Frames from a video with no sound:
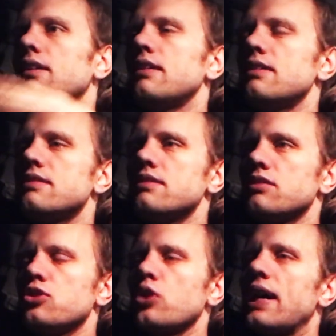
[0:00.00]
it
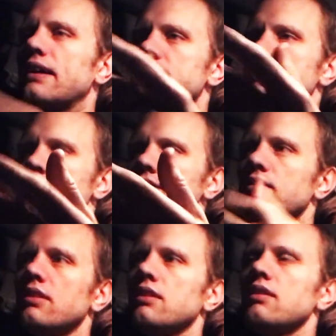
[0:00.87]
tracks
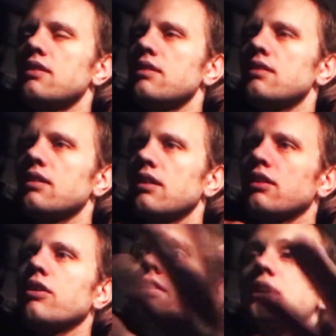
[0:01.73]
the
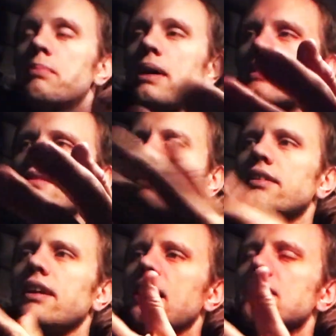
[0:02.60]
current capacity
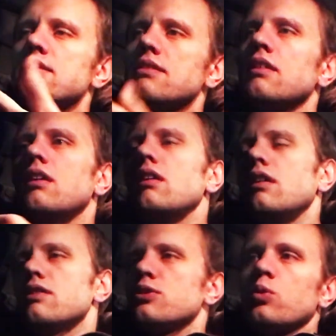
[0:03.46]
that it has,
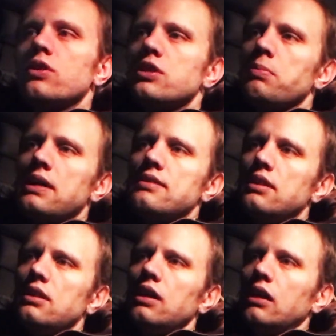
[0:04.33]
storage
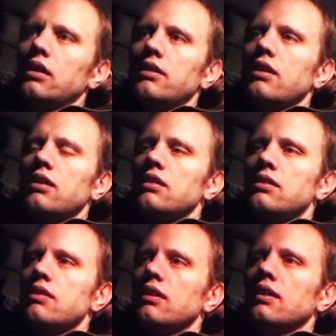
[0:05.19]
capacity, and
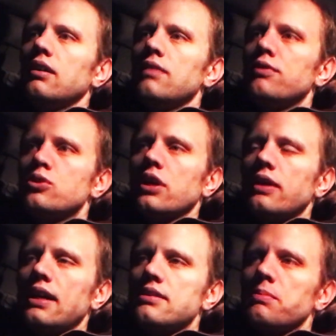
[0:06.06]
then if you try
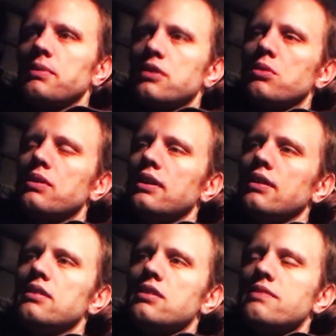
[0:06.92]
to add something to it
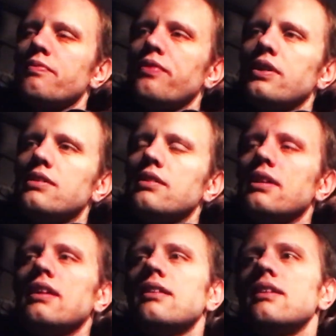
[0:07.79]
and it doesn't fit,
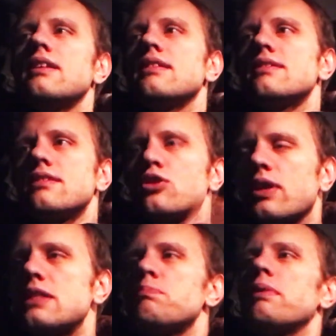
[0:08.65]
then it
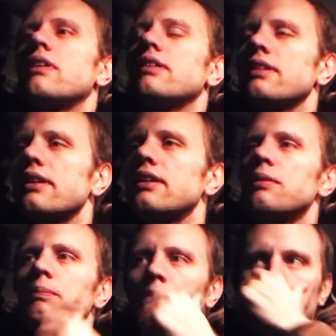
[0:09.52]
transparently